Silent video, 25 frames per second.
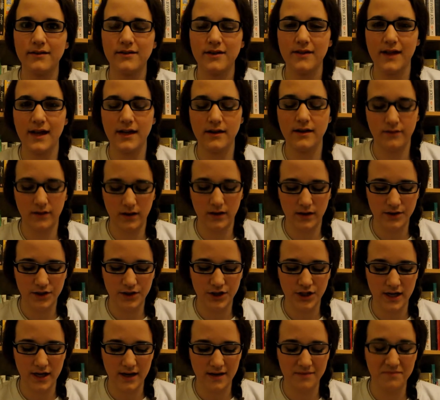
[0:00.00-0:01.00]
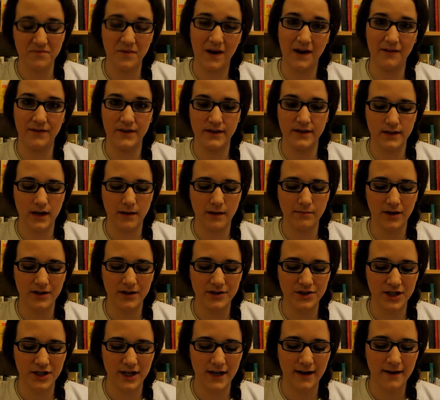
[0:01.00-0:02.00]
so the end of last year, around this time
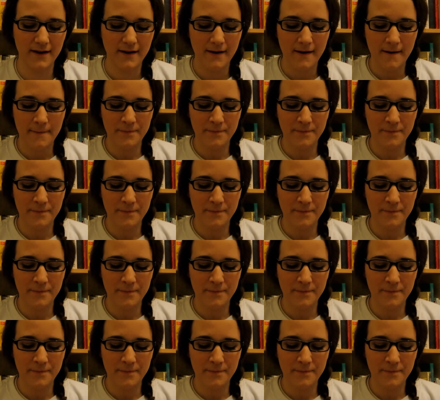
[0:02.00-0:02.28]
last year,